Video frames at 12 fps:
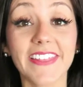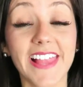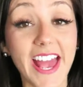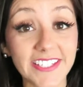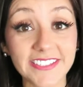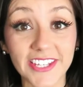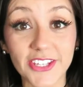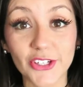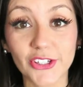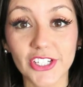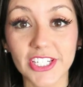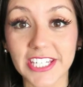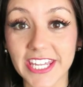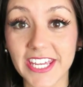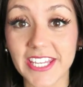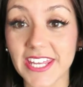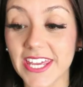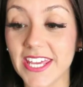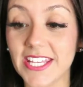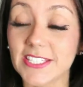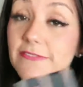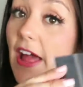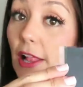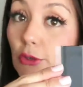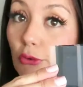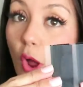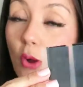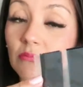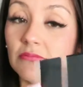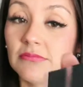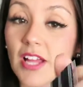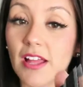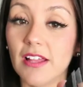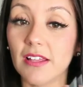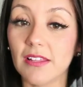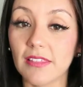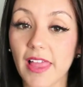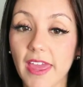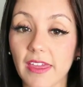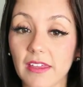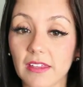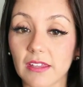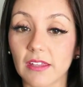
the last thing you're gonna need is Velcro. Like